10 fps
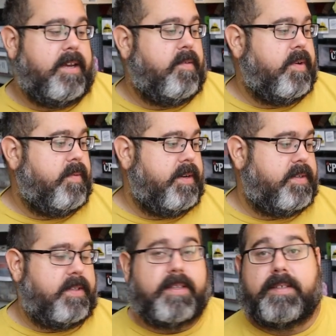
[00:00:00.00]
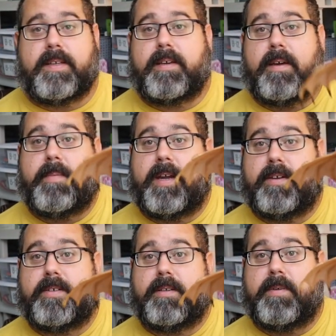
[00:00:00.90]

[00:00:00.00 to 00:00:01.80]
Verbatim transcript: Wouldn't want to see this thing coming at you in